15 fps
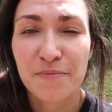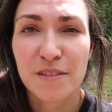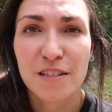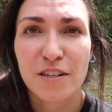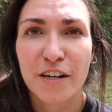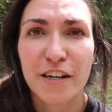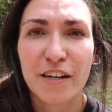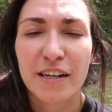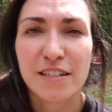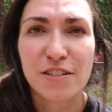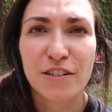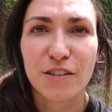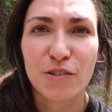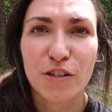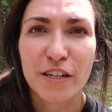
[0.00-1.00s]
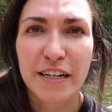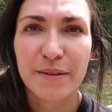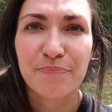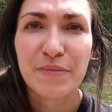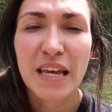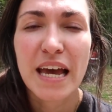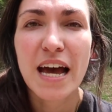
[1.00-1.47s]
Sorry, you guys are a little crooked.
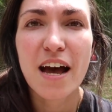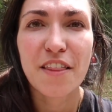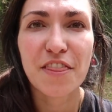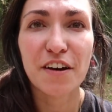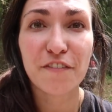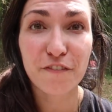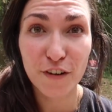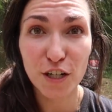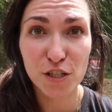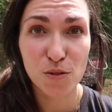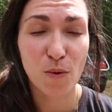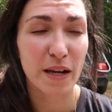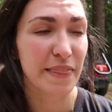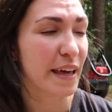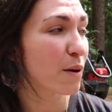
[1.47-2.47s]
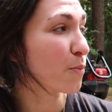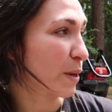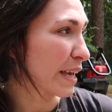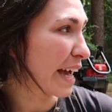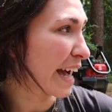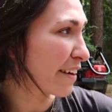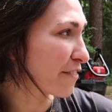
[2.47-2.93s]
The first one that
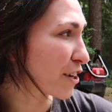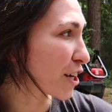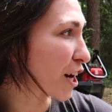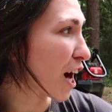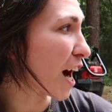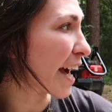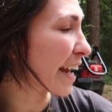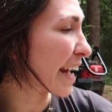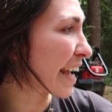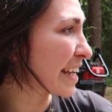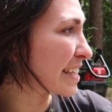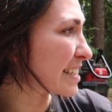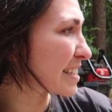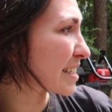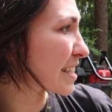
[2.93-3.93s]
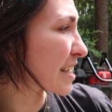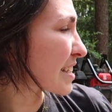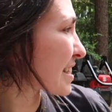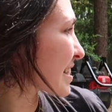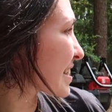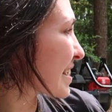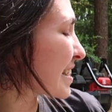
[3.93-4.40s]
we ever got, and
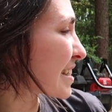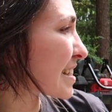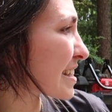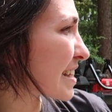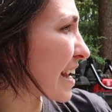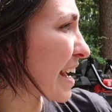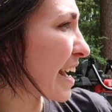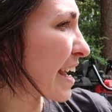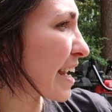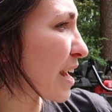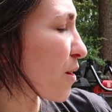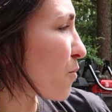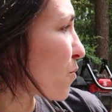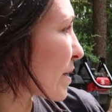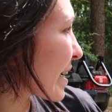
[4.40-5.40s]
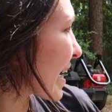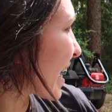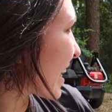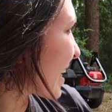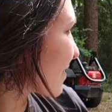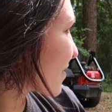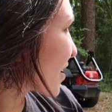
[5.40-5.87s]
since then we
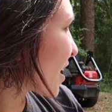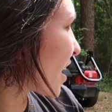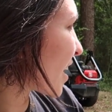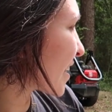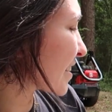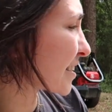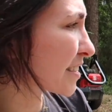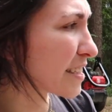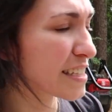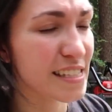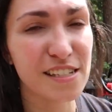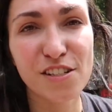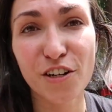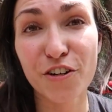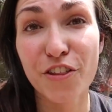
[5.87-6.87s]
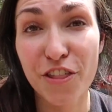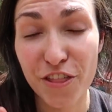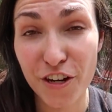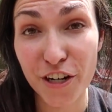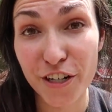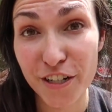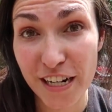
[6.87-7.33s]
have gotten, this is our
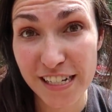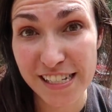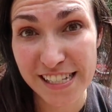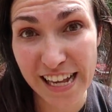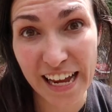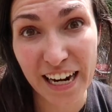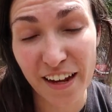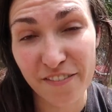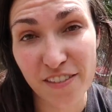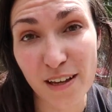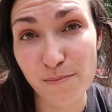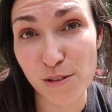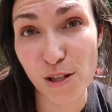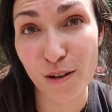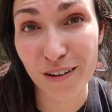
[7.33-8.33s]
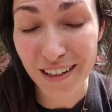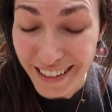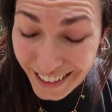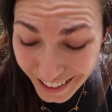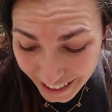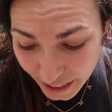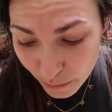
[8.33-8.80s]
third set of them, so
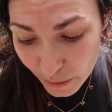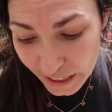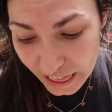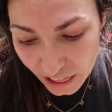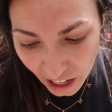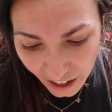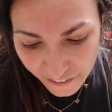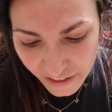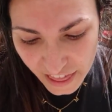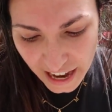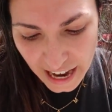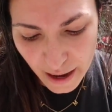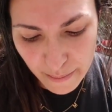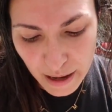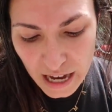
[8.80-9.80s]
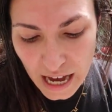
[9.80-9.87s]
clearly we love them.